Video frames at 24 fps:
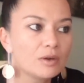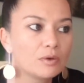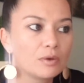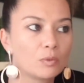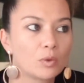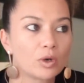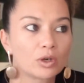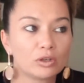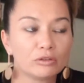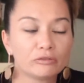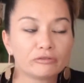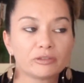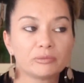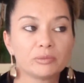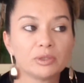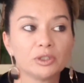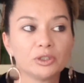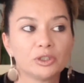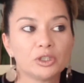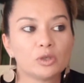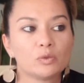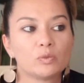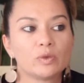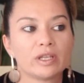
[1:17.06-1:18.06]
We're all
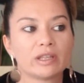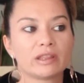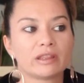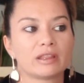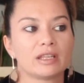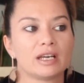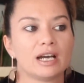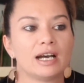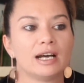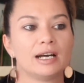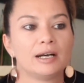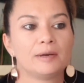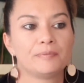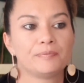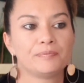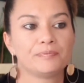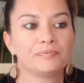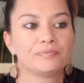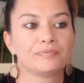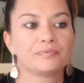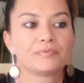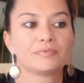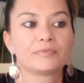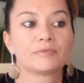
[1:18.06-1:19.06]
familiar with
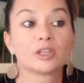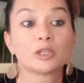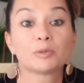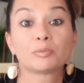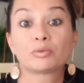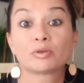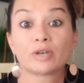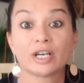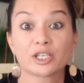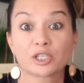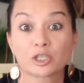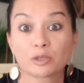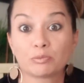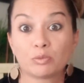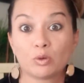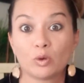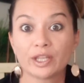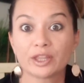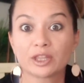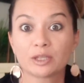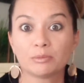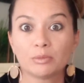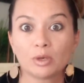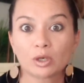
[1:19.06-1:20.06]
the pressure
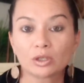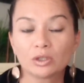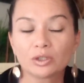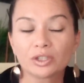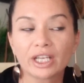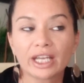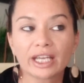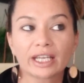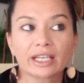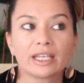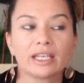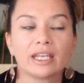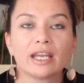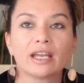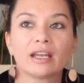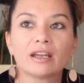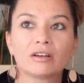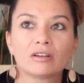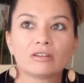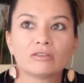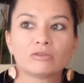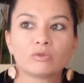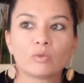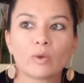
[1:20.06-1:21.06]
point, the bottleneck,
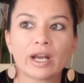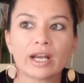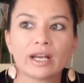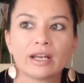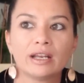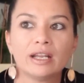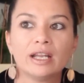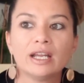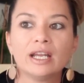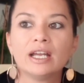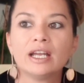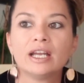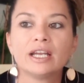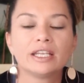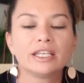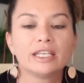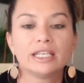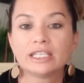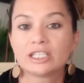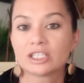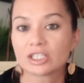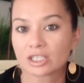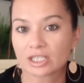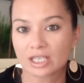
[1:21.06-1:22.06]
of when
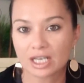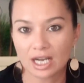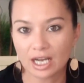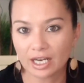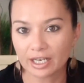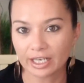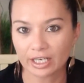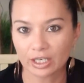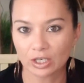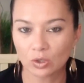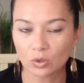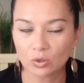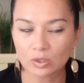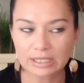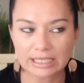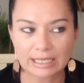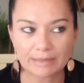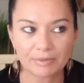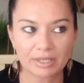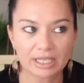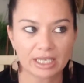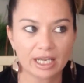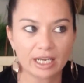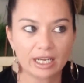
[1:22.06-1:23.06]
you just can't ignore
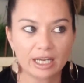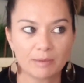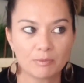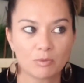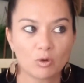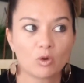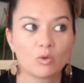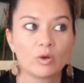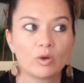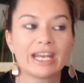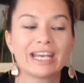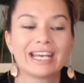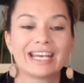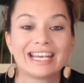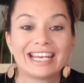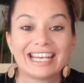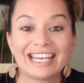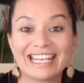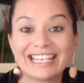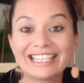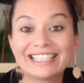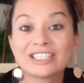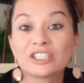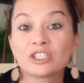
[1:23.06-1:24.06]
something anymore. It
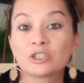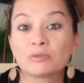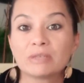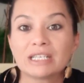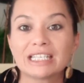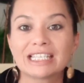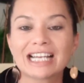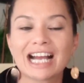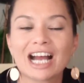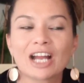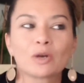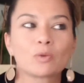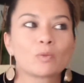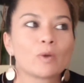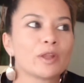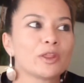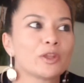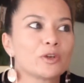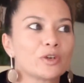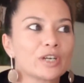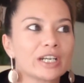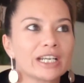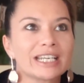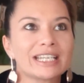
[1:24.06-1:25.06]
needs to be done.
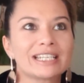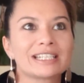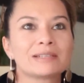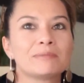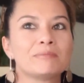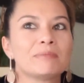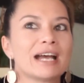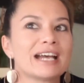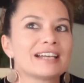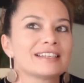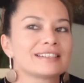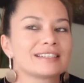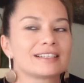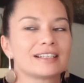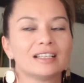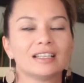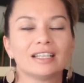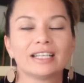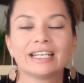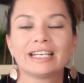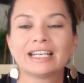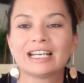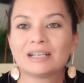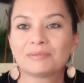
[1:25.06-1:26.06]
Whether it is a mass
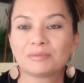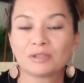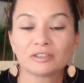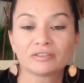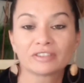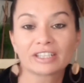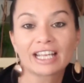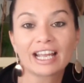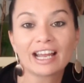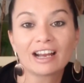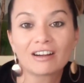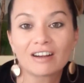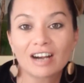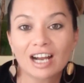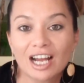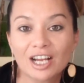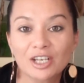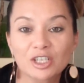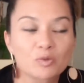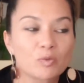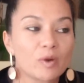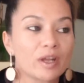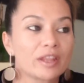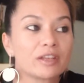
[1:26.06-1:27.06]
cleanup of a
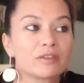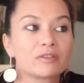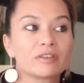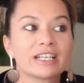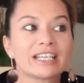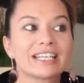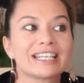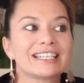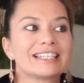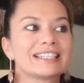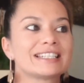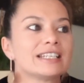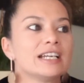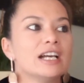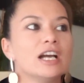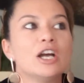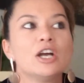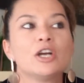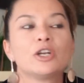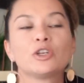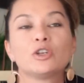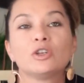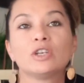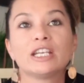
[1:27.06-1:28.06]
garage, whether it is
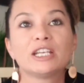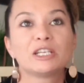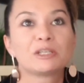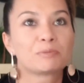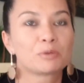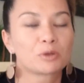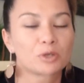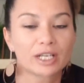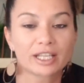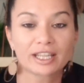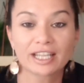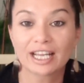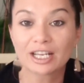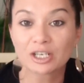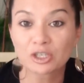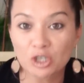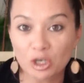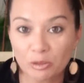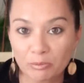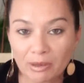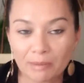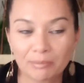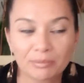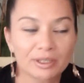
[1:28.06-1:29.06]
you need to put in that
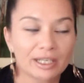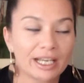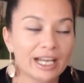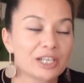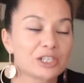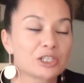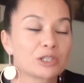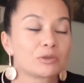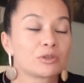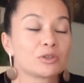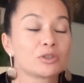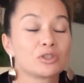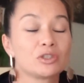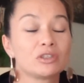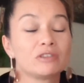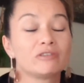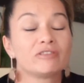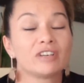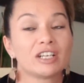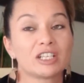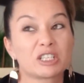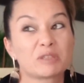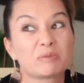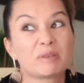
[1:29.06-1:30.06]
job application because you
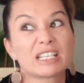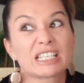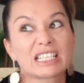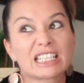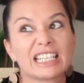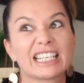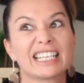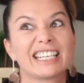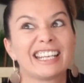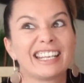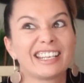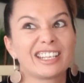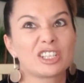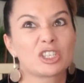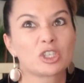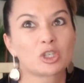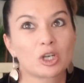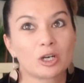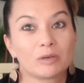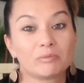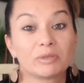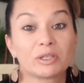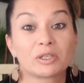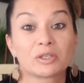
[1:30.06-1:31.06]
fundamentally need a
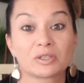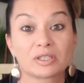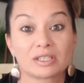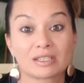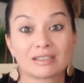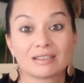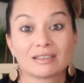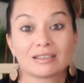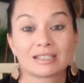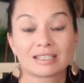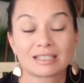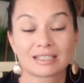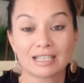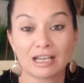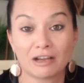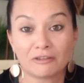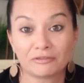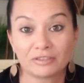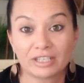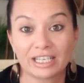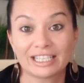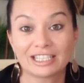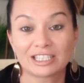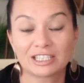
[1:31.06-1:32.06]
job because
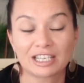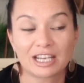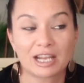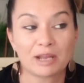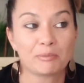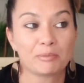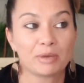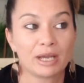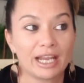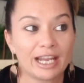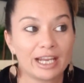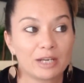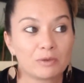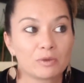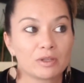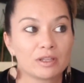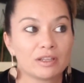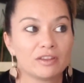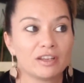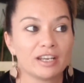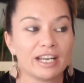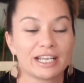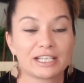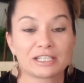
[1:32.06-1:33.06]
stuff needs to get paid
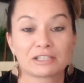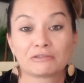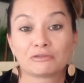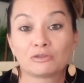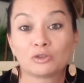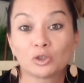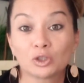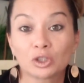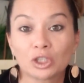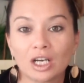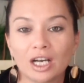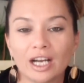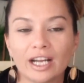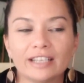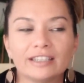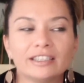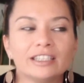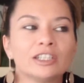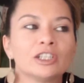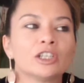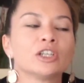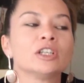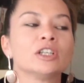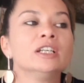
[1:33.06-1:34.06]
within the next fortnight,
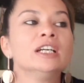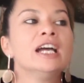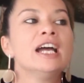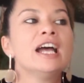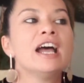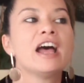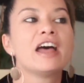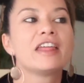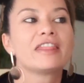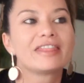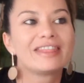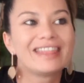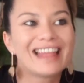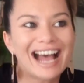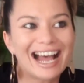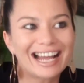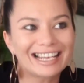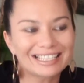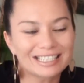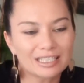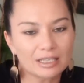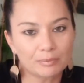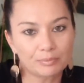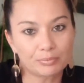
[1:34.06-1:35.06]

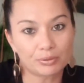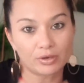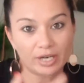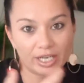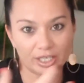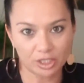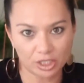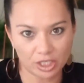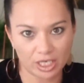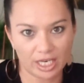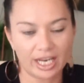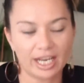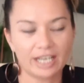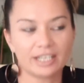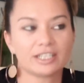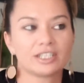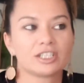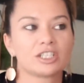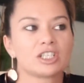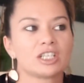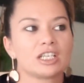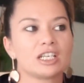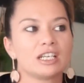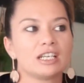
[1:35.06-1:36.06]
that pressure
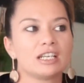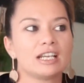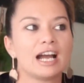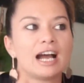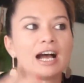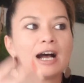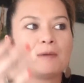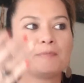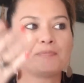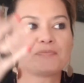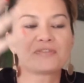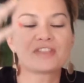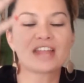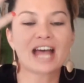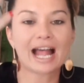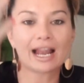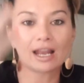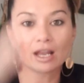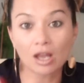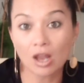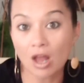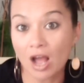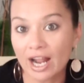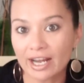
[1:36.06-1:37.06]
energy,
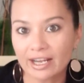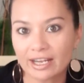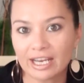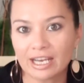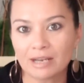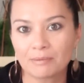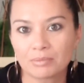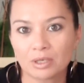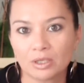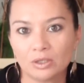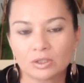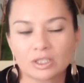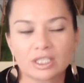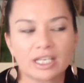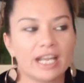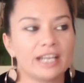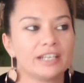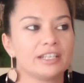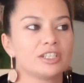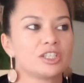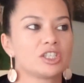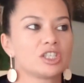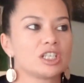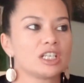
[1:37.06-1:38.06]
that lightning bolt
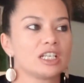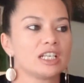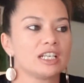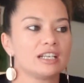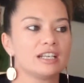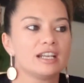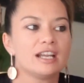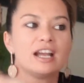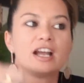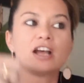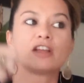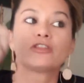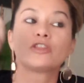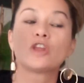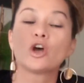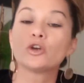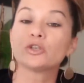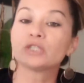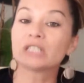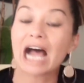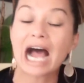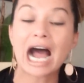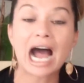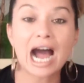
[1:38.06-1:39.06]
energy,
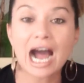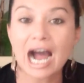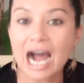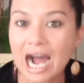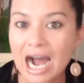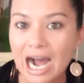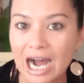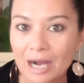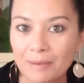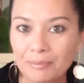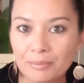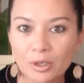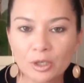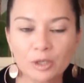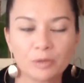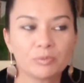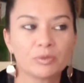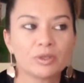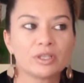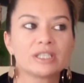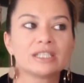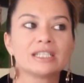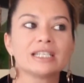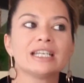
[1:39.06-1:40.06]
those aha
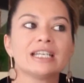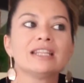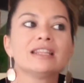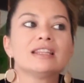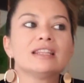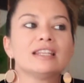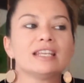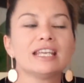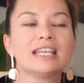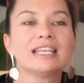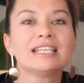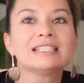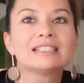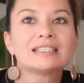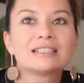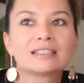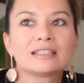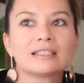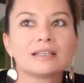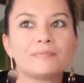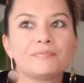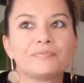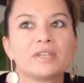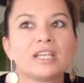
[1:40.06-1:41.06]
moments
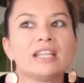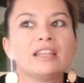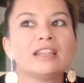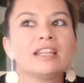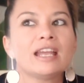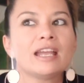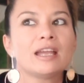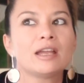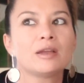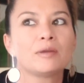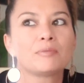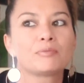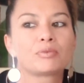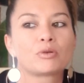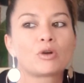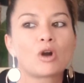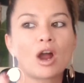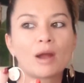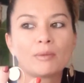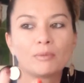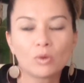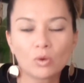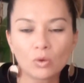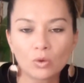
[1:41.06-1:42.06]
in their
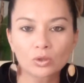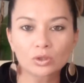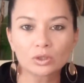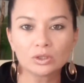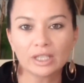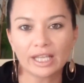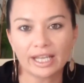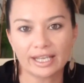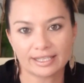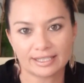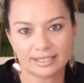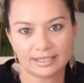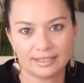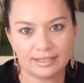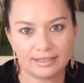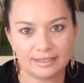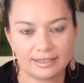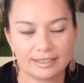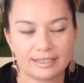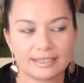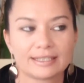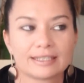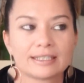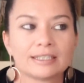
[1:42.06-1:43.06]
primordial
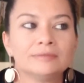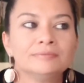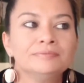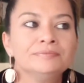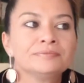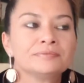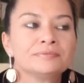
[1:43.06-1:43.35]
essence